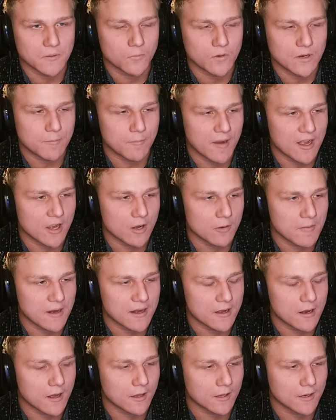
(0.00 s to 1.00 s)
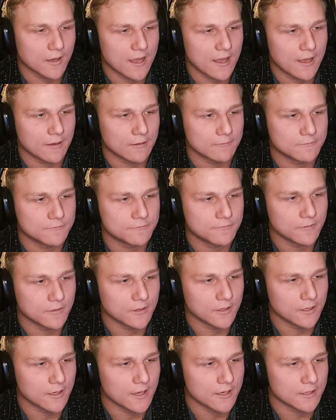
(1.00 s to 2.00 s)
may or may not have
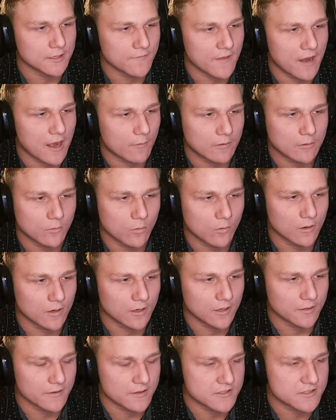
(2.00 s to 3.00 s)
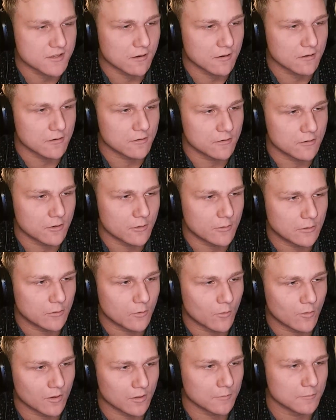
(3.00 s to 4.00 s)
ended that recording and then started a new
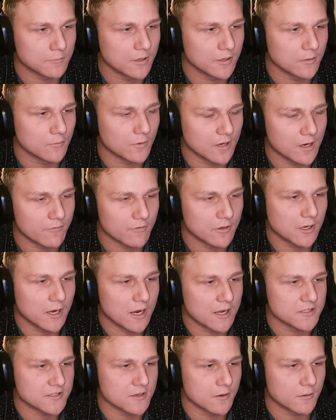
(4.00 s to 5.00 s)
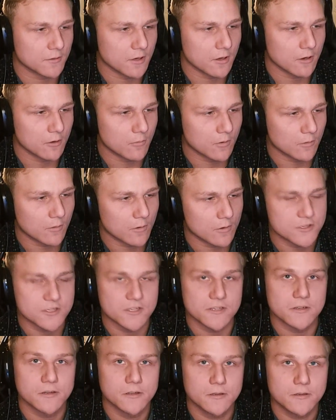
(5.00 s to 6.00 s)
recording. But whatever you guys don't know won't hurt
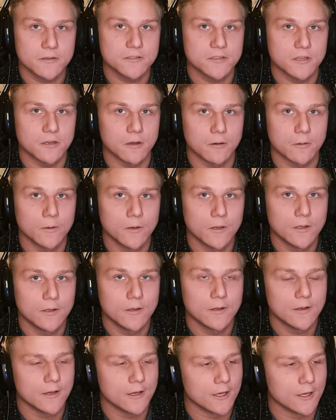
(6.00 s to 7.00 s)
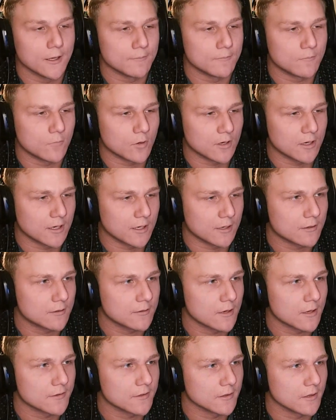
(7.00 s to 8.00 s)
you. So we're here
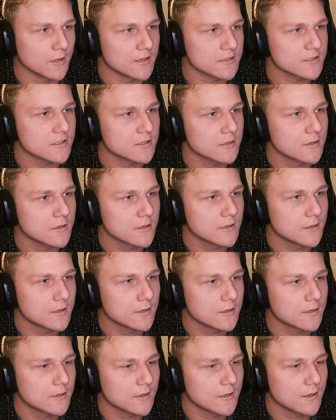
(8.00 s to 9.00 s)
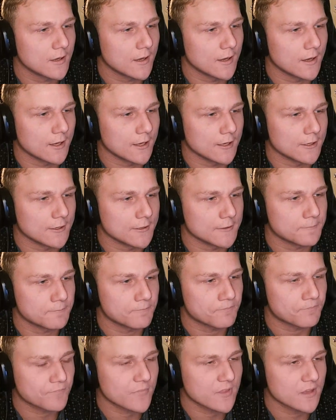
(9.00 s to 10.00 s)
nonetheless.
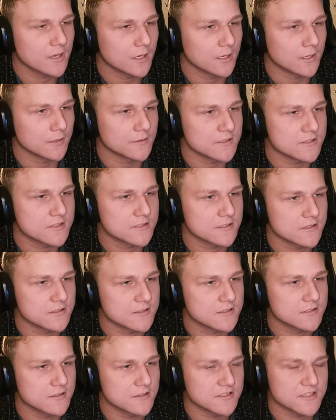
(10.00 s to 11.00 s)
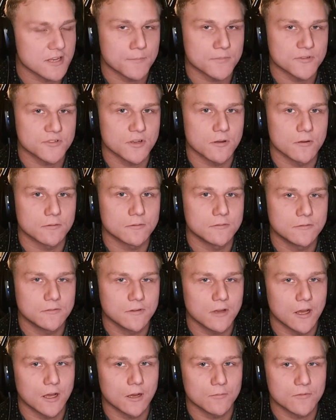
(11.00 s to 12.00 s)
And this episode,
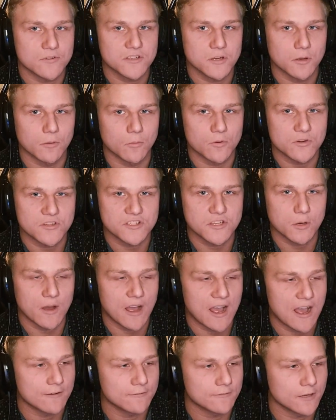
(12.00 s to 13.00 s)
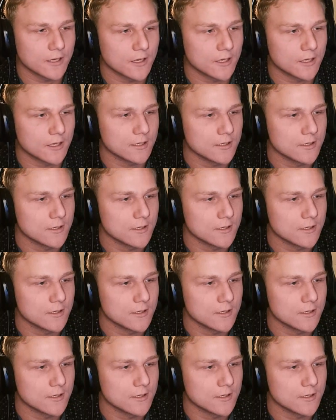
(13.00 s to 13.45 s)
we still have